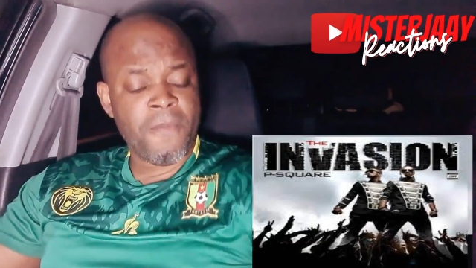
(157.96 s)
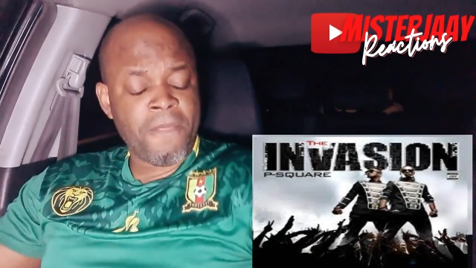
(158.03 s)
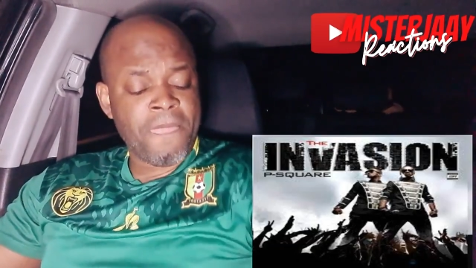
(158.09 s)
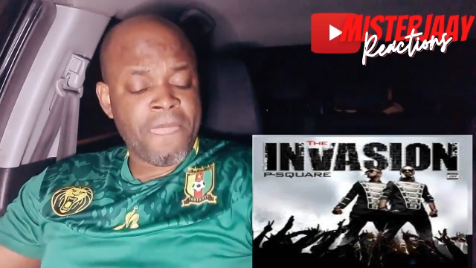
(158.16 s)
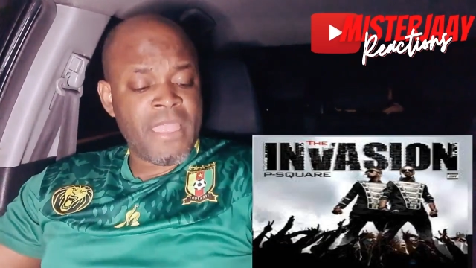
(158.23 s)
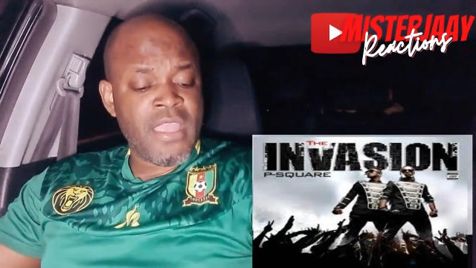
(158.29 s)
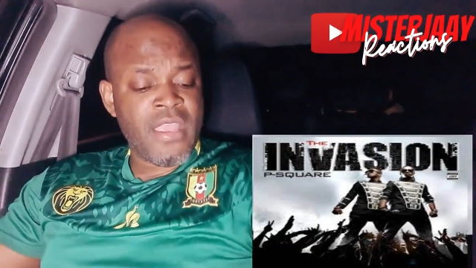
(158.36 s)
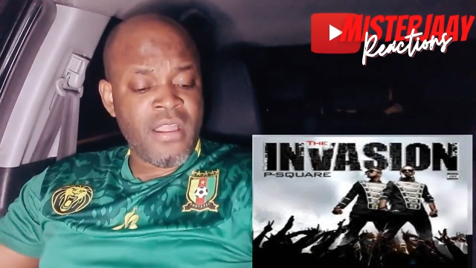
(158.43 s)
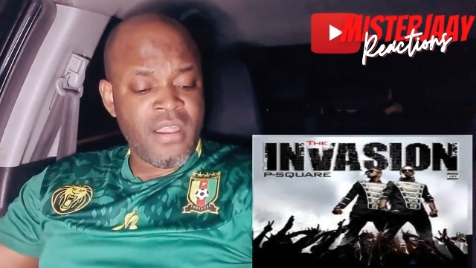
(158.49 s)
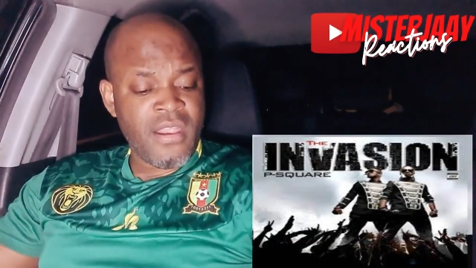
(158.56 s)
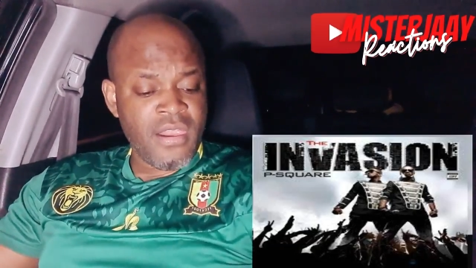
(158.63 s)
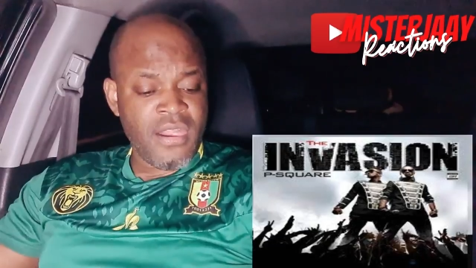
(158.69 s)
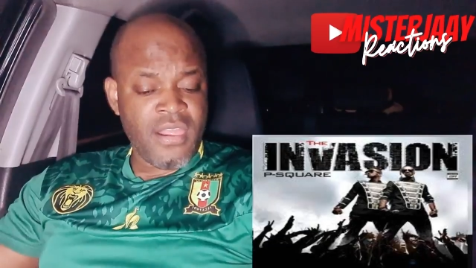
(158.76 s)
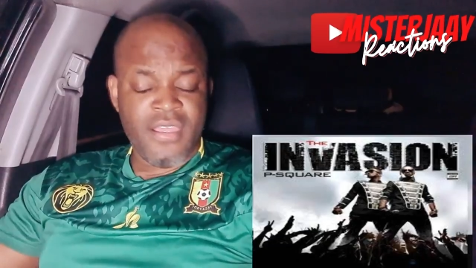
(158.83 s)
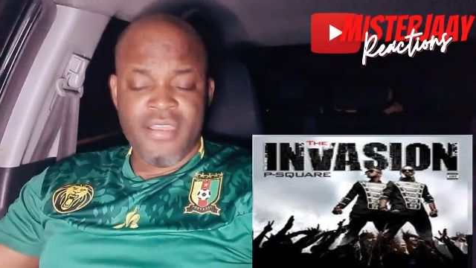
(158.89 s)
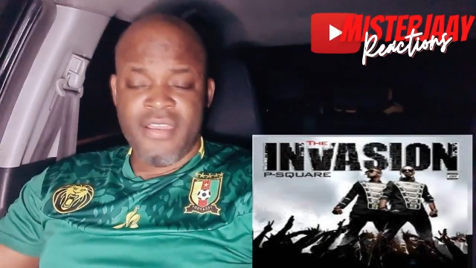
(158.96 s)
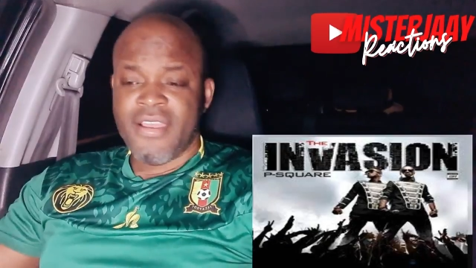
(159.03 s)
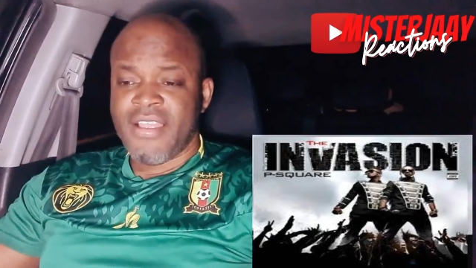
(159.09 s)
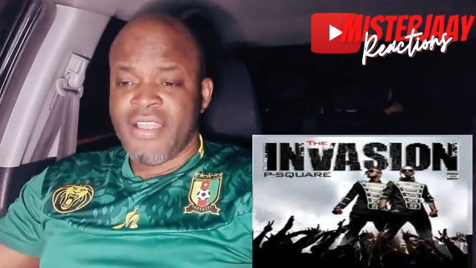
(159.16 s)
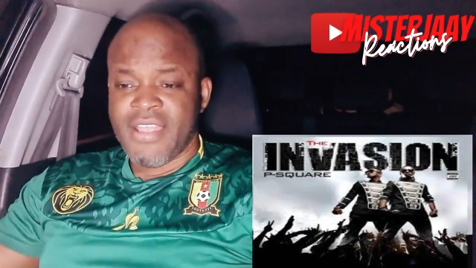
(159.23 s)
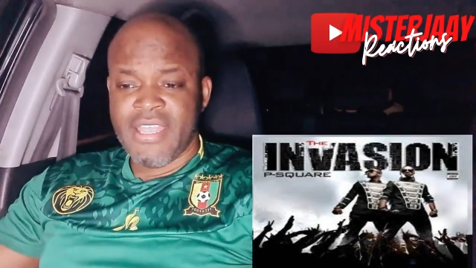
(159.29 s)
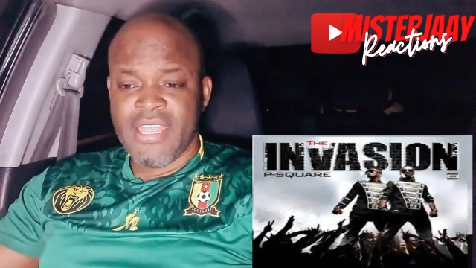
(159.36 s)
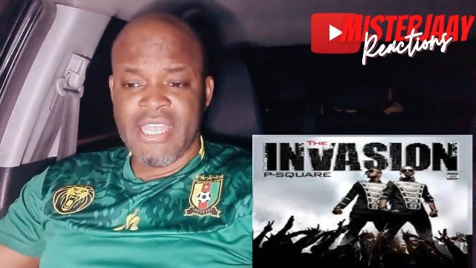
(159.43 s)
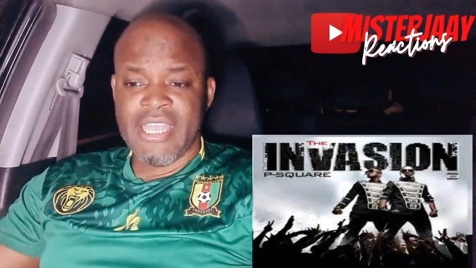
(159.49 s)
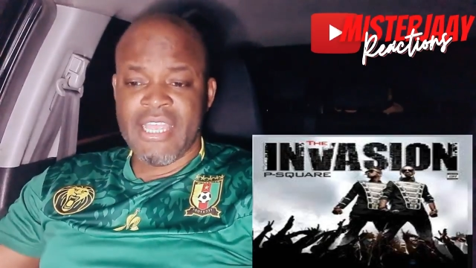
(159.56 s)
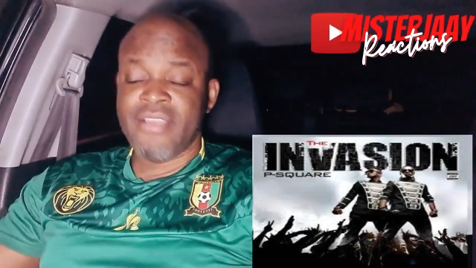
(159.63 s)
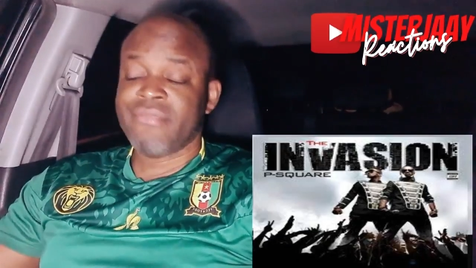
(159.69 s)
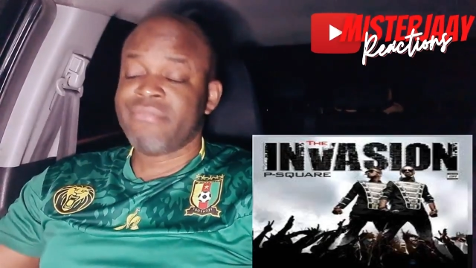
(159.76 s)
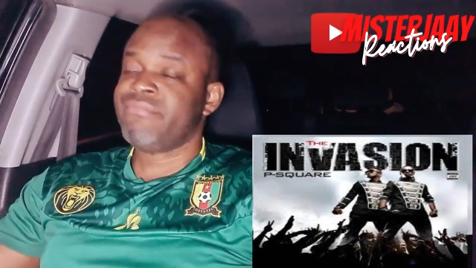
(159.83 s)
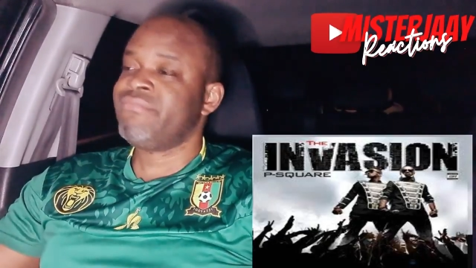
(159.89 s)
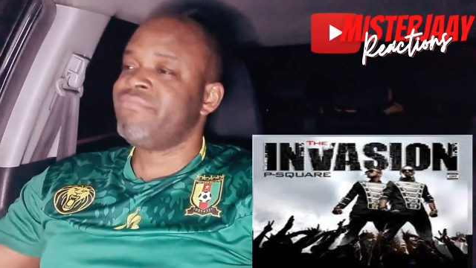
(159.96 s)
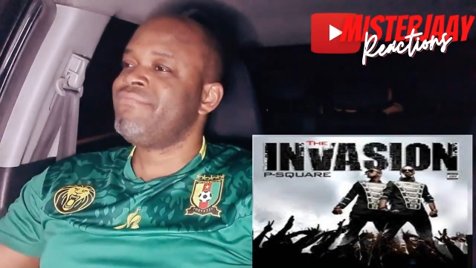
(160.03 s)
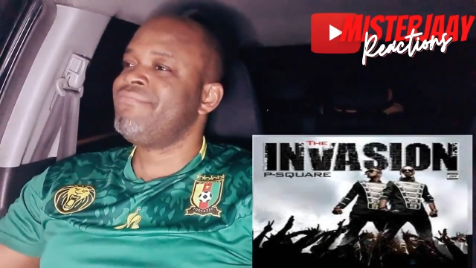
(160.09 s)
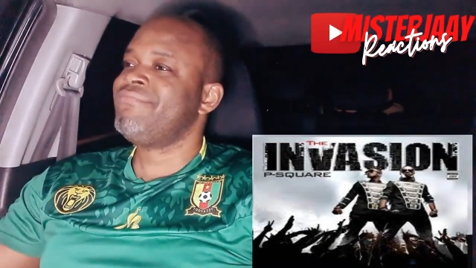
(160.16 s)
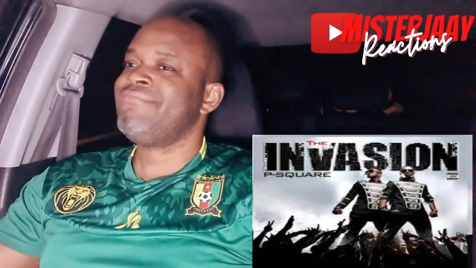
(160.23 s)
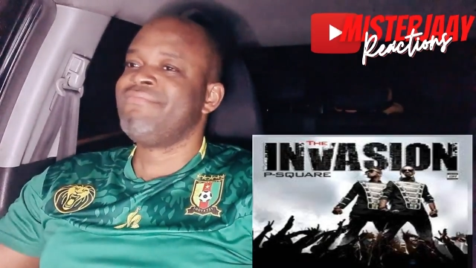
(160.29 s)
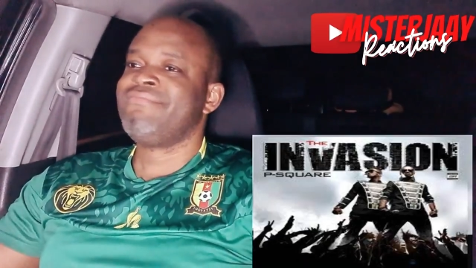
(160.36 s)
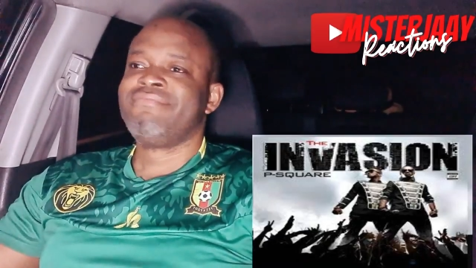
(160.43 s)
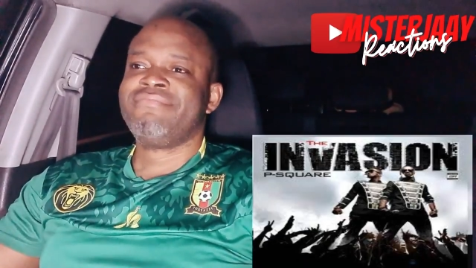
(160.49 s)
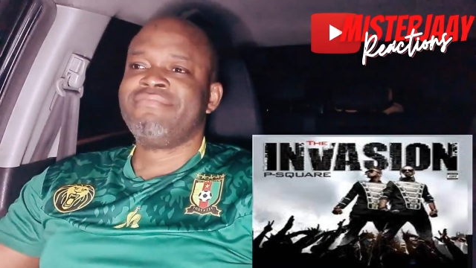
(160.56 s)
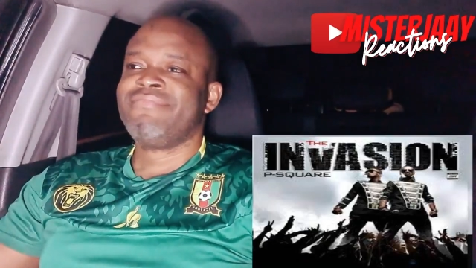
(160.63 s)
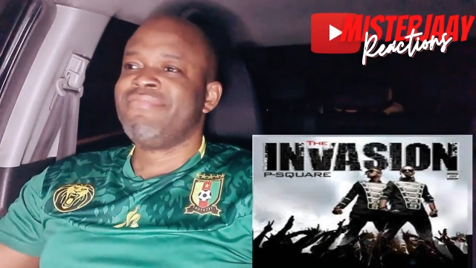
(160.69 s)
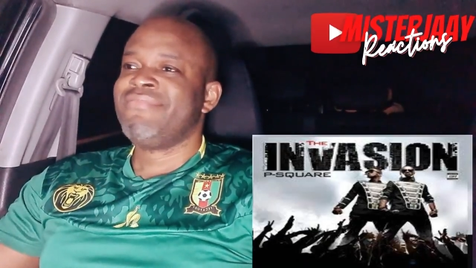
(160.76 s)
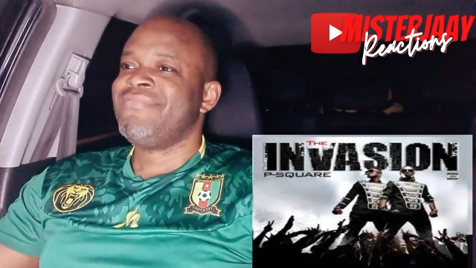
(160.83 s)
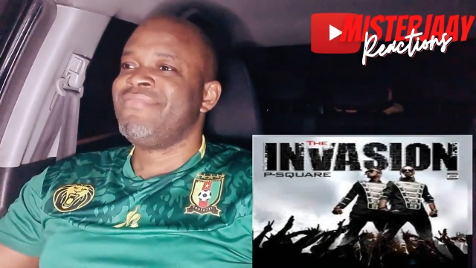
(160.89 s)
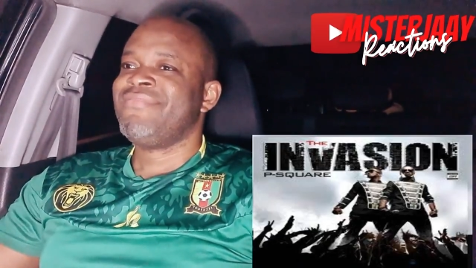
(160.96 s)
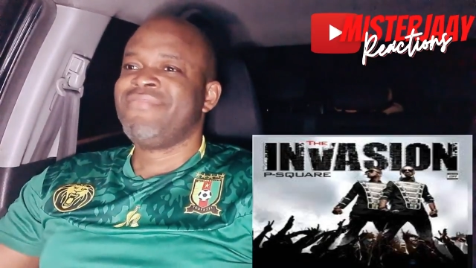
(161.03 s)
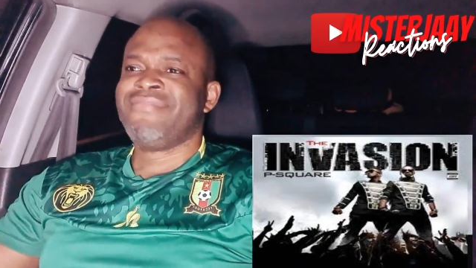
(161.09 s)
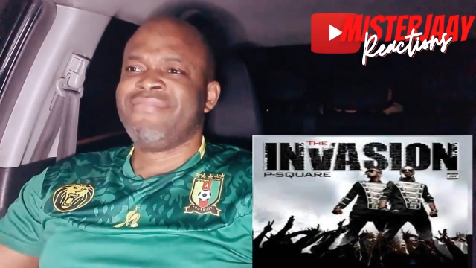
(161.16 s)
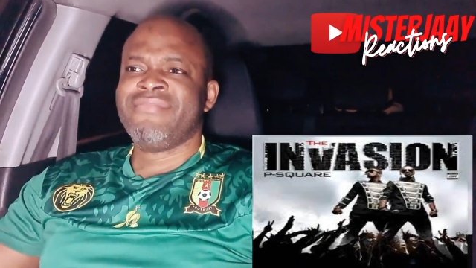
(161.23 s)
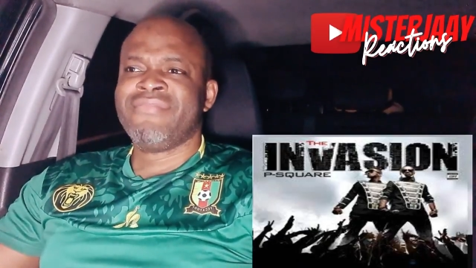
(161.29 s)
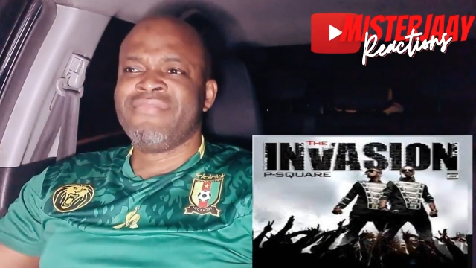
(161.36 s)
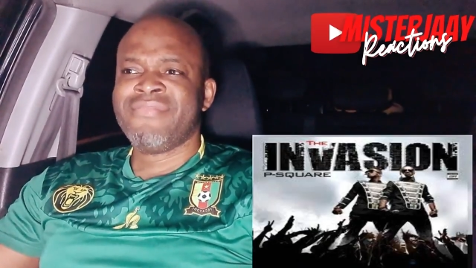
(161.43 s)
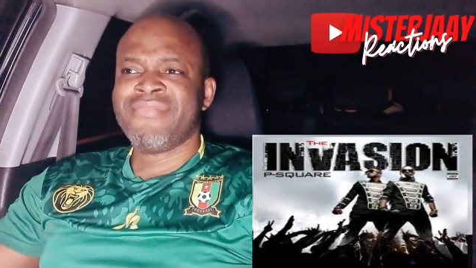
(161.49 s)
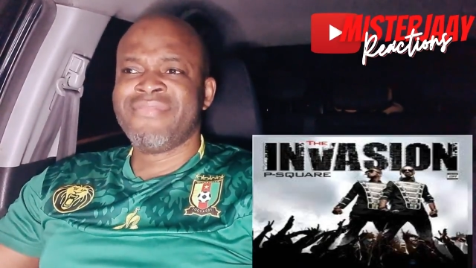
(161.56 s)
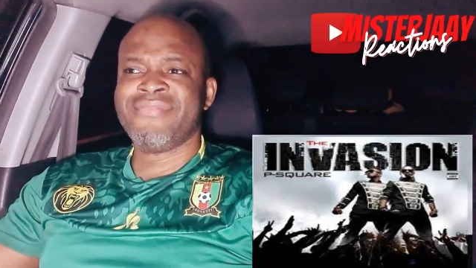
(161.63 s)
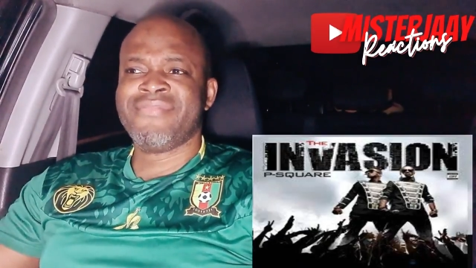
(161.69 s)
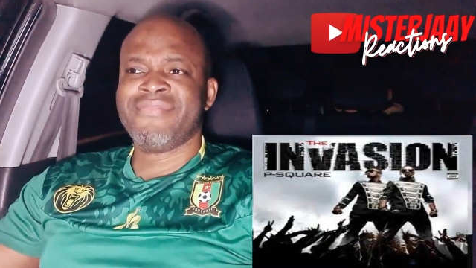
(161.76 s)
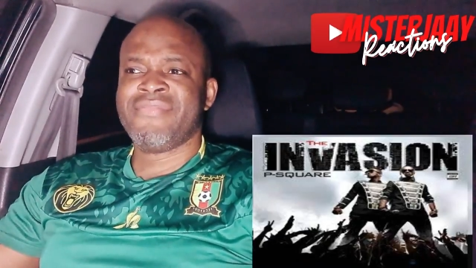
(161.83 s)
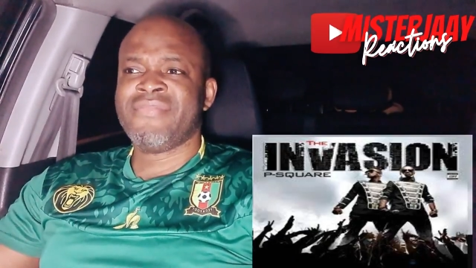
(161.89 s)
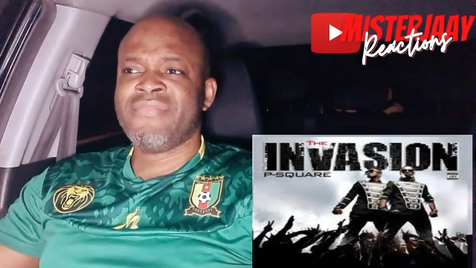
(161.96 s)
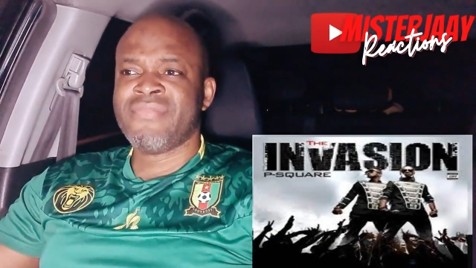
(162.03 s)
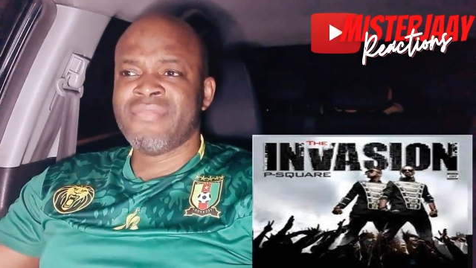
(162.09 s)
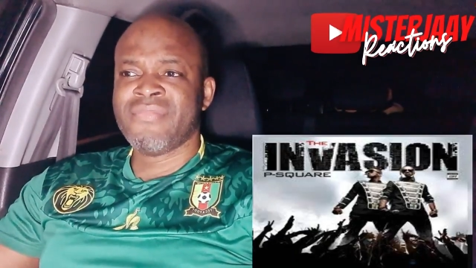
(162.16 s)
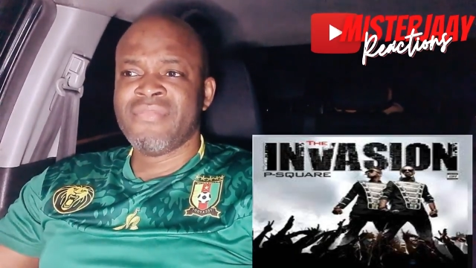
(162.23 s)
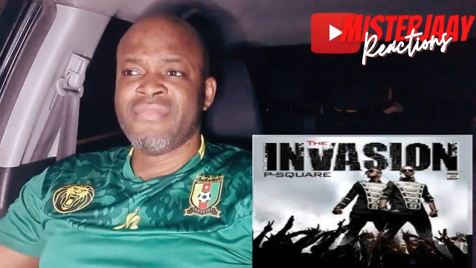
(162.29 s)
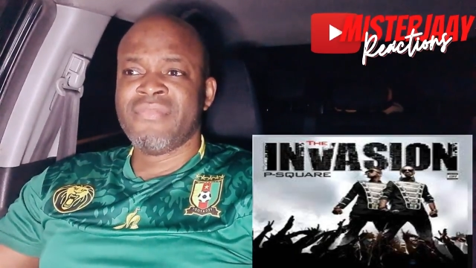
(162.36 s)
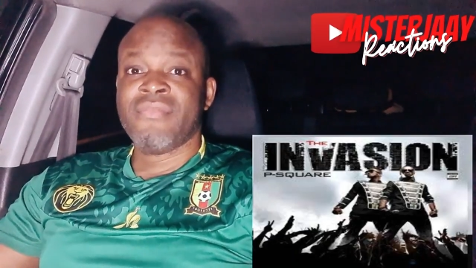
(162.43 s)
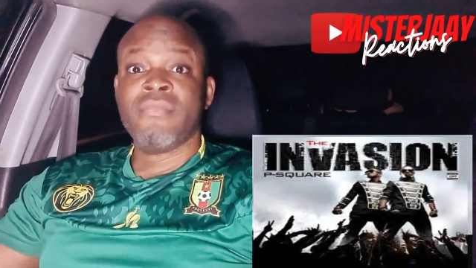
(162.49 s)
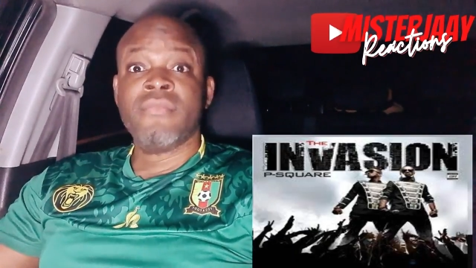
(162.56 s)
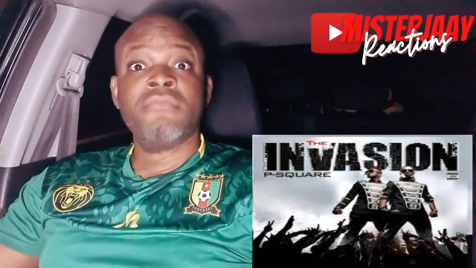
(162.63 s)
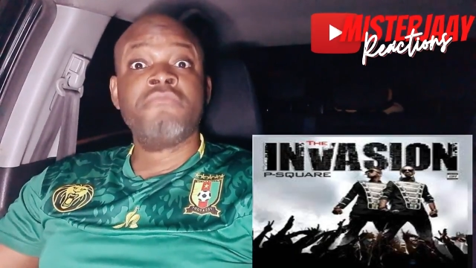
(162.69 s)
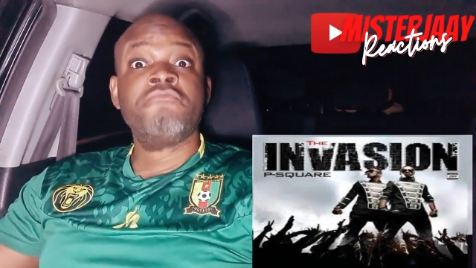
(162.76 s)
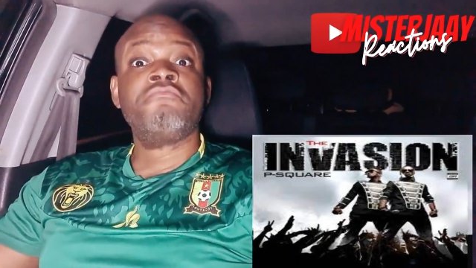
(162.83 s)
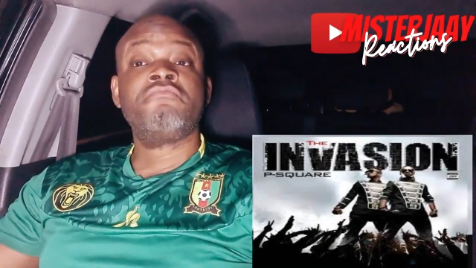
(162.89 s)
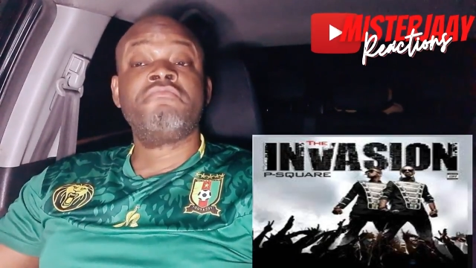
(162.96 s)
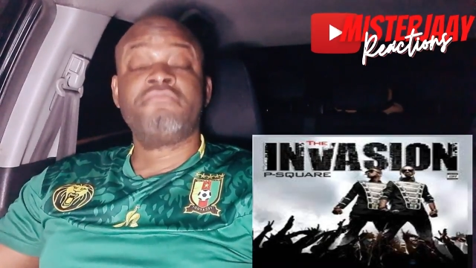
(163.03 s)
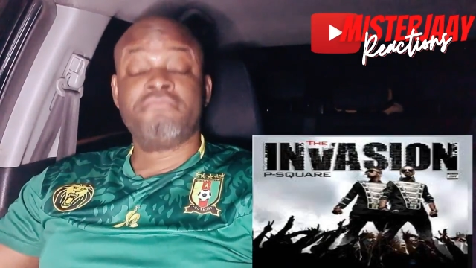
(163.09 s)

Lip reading: me try, them other ladies ban me door. The only thing that matters, man, is what I'm searching for.